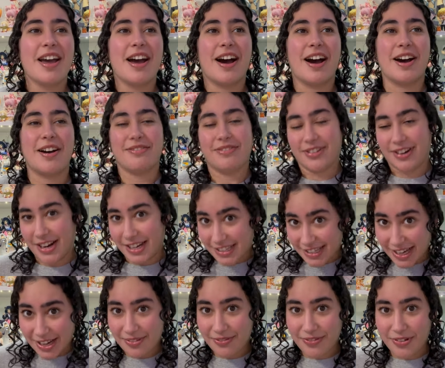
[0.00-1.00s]
uh, where I
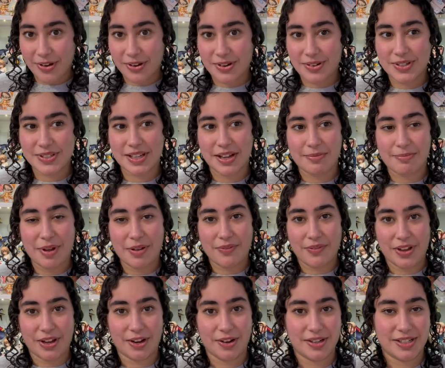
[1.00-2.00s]
take photos of my
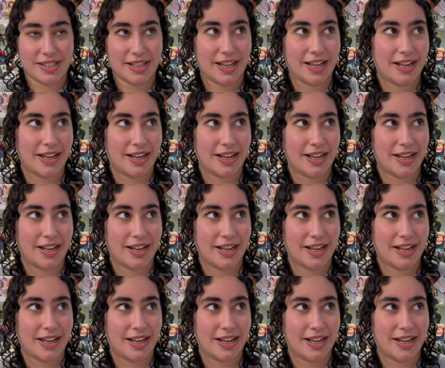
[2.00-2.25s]
figures